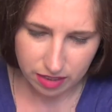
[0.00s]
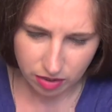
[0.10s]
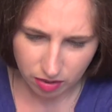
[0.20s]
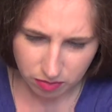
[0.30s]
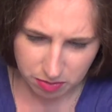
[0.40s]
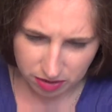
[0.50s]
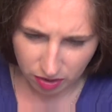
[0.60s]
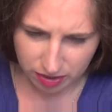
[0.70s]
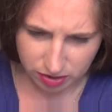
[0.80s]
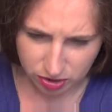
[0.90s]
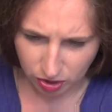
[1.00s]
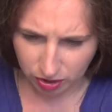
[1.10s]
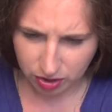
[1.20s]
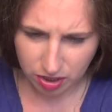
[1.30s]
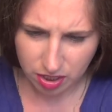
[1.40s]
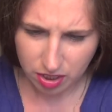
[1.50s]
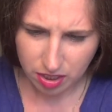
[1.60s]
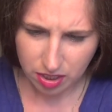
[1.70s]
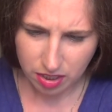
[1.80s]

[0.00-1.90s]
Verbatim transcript: I thought it would be a lot darker,